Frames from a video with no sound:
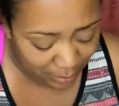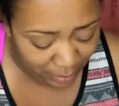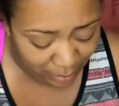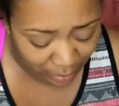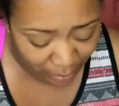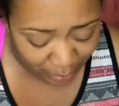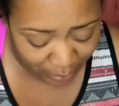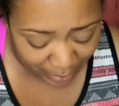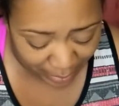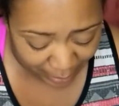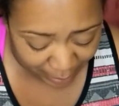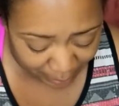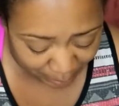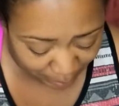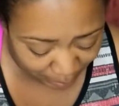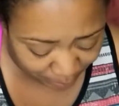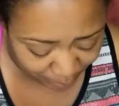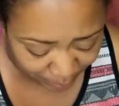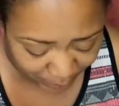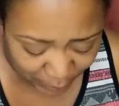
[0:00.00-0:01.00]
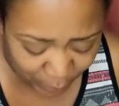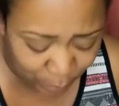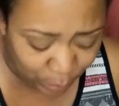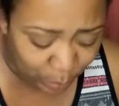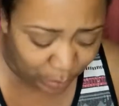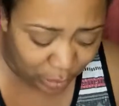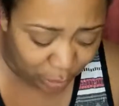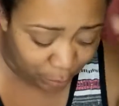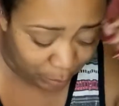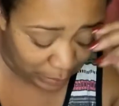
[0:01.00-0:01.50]
Okay. You're
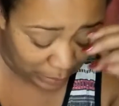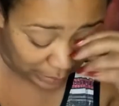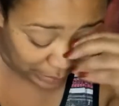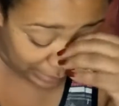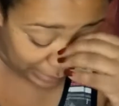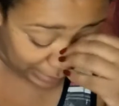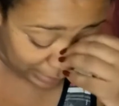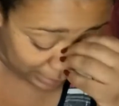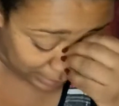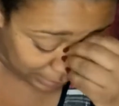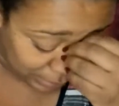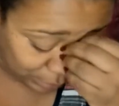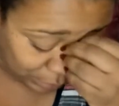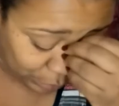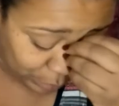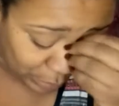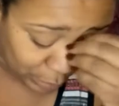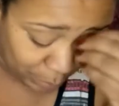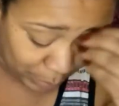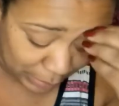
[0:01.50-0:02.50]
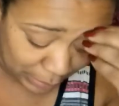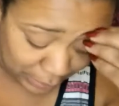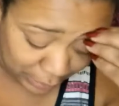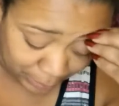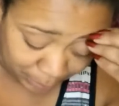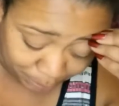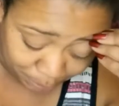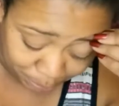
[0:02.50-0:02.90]
doing too much, Ashley. You're doing too much.